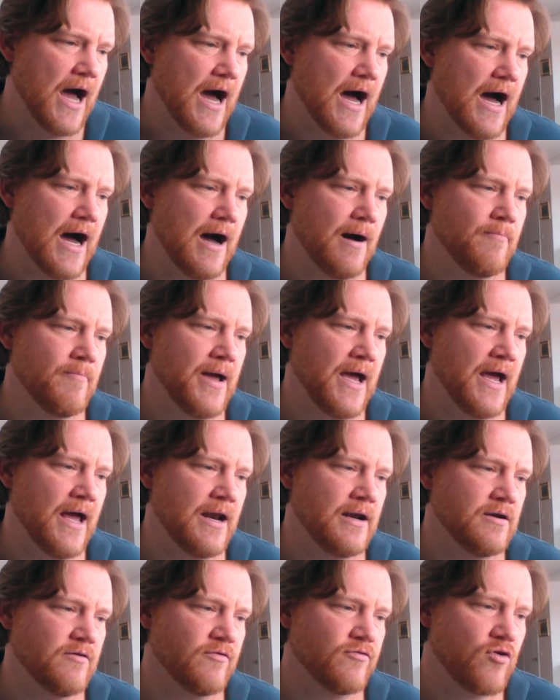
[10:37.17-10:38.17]

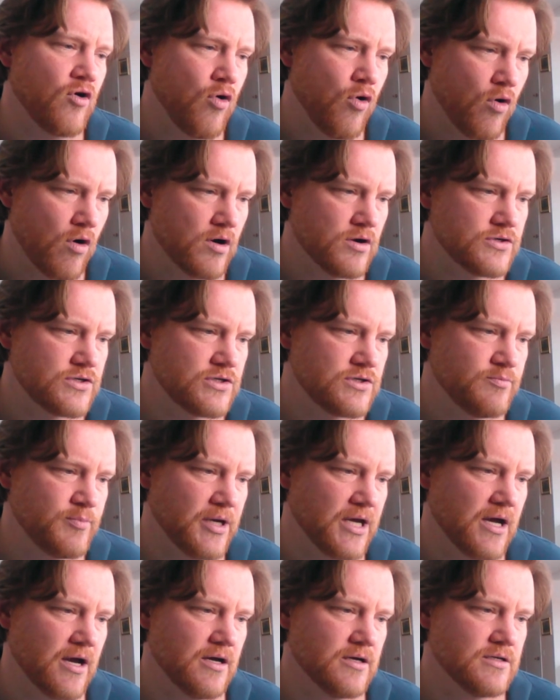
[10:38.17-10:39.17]
And of course,
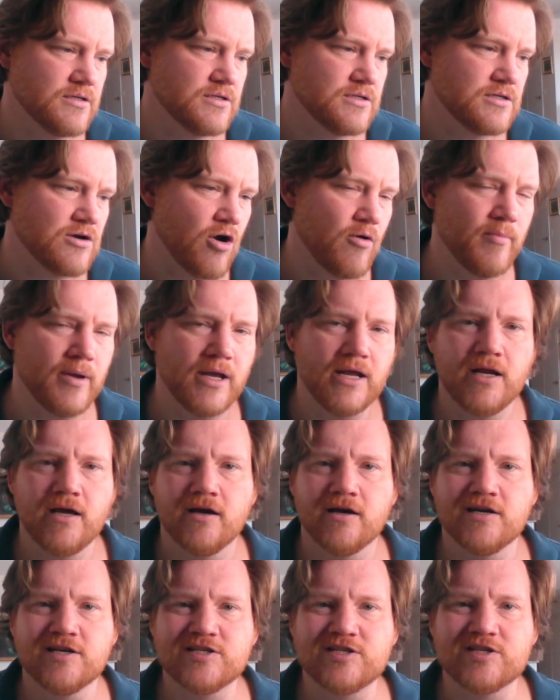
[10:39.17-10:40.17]
because our
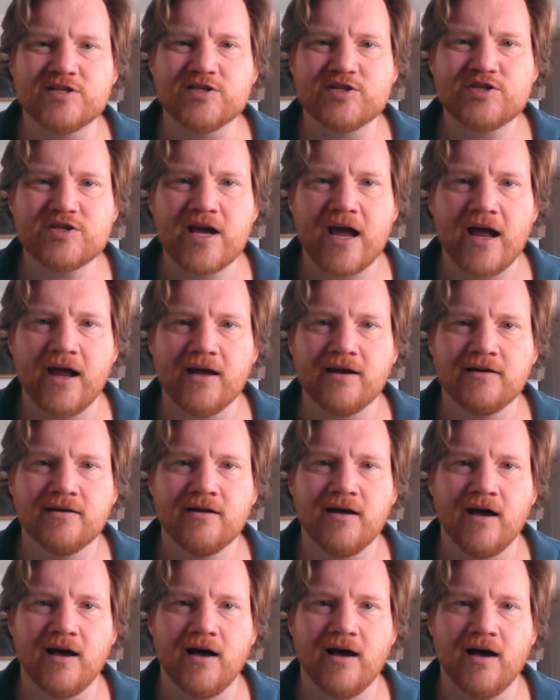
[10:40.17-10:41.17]
media is
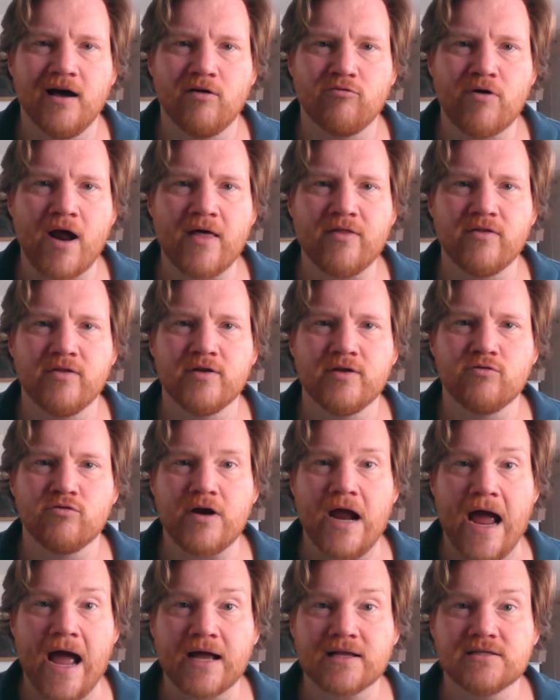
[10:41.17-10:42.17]
insane, rather than
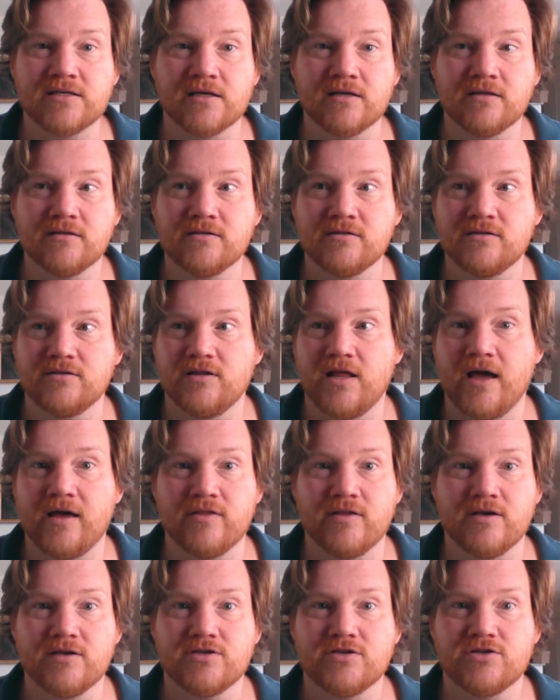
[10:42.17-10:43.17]
reacting
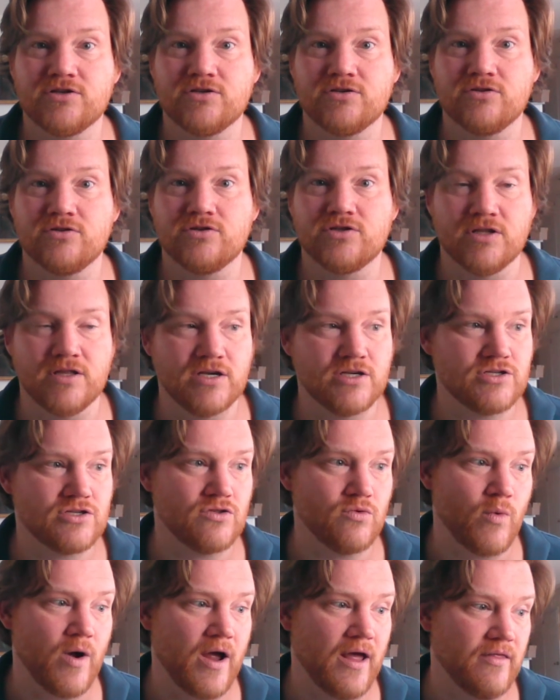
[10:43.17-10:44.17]
like this to this
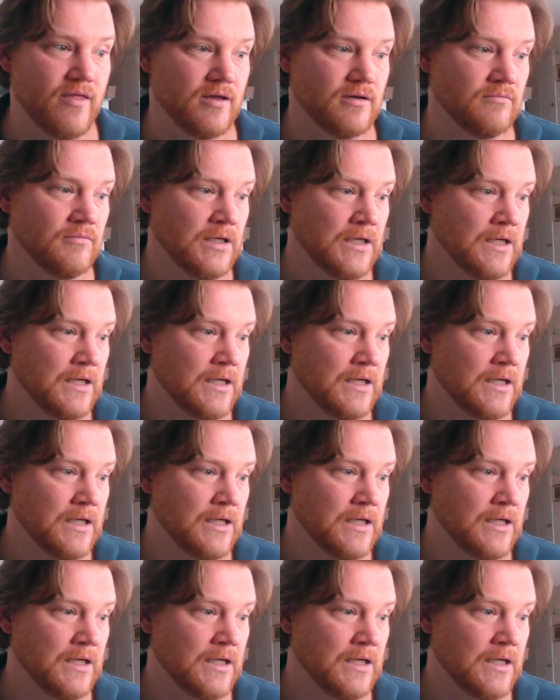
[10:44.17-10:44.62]
the way that